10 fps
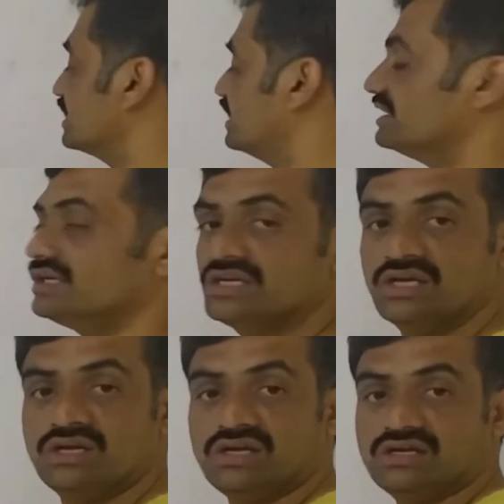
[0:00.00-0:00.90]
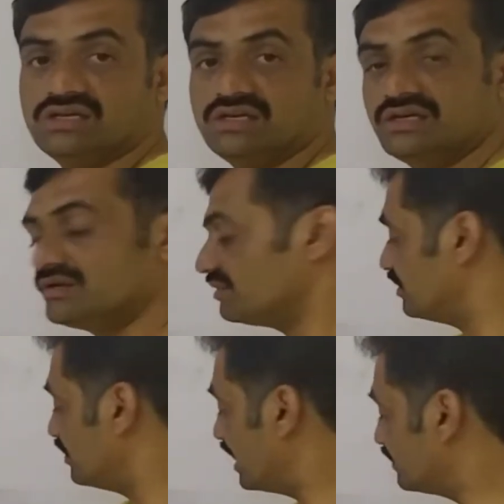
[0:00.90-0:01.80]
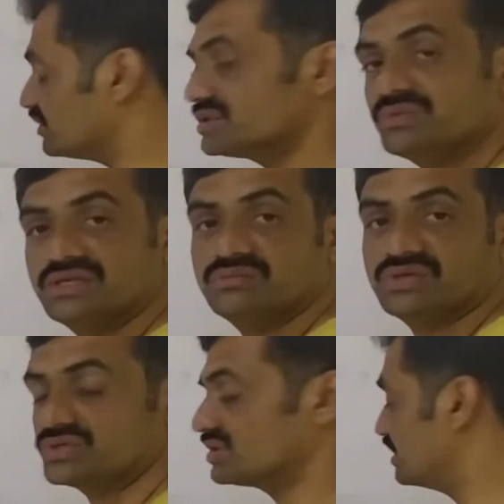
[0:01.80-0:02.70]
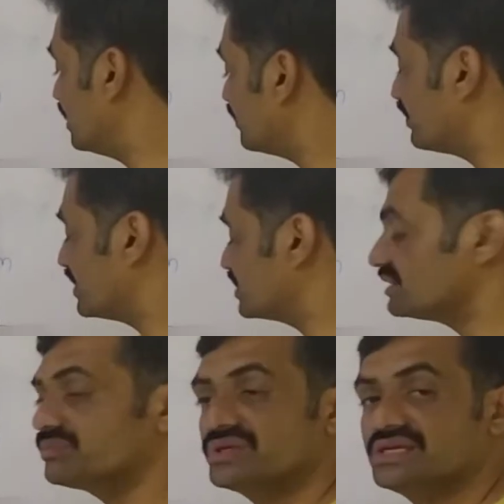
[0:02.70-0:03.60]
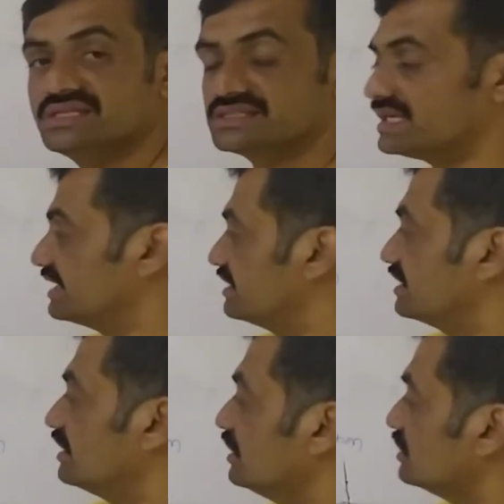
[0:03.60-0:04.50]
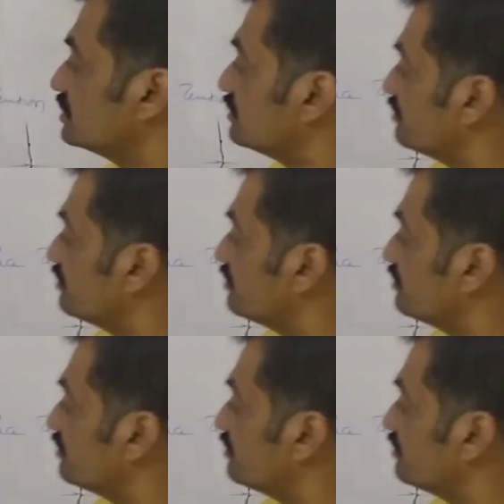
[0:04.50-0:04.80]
side atmospheric pressure or pressure P is acting. So